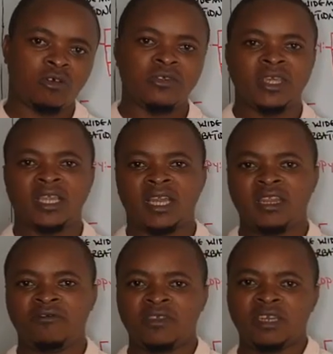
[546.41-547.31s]
or they can
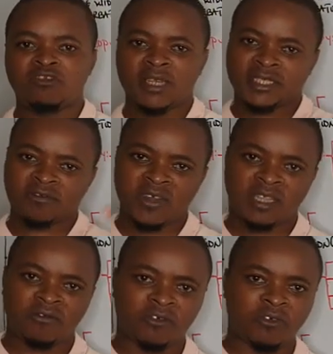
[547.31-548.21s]
even transfer
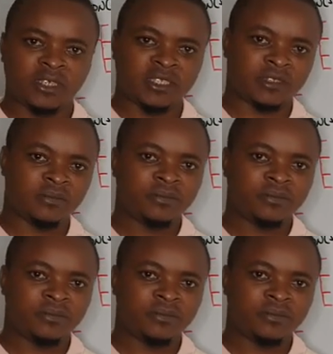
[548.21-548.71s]
the fluid